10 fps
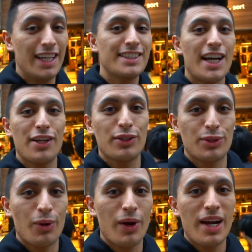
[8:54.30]
inside of the
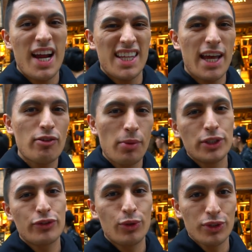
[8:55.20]
store, and they have a
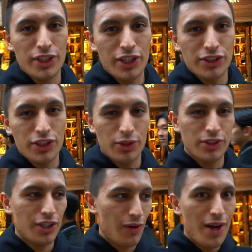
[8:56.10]
bunch of cool sneakers too.
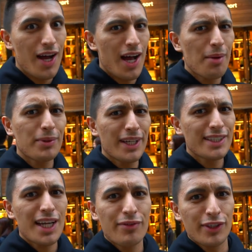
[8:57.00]
So I'm pretty
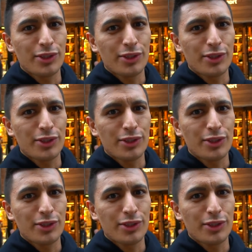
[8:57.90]
excited for